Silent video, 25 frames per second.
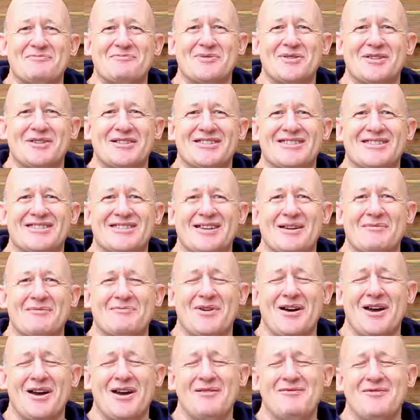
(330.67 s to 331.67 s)
but
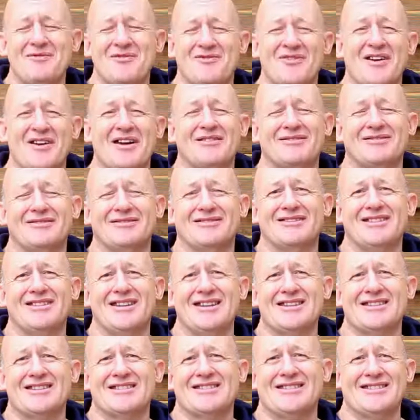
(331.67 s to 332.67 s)
I hope you found
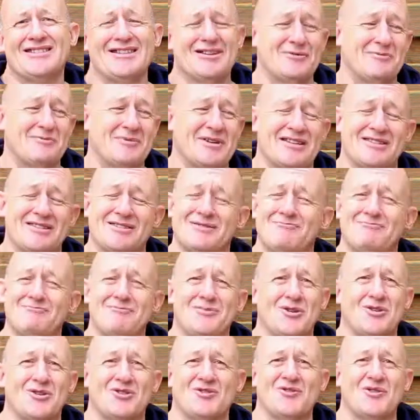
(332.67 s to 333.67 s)
these little bits
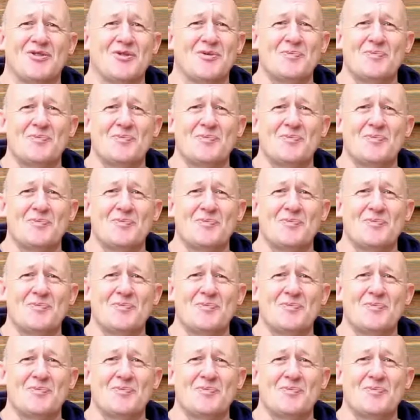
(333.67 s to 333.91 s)
useful.